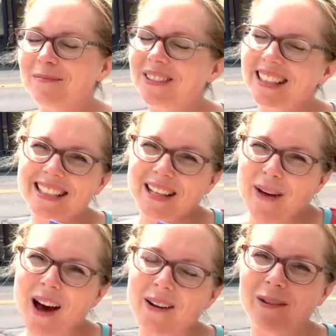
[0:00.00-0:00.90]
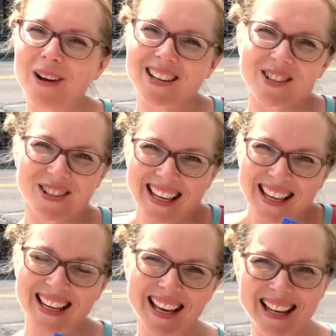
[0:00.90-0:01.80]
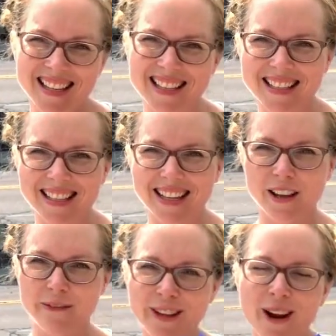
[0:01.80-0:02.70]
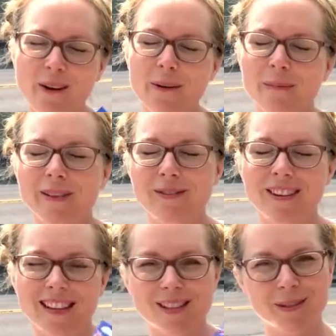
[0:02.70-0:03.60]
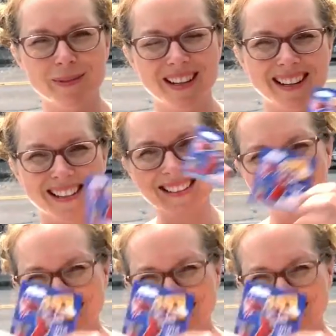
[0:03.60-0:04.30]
Please come out and watch your thing, because if you don't, my feelings will be hurt.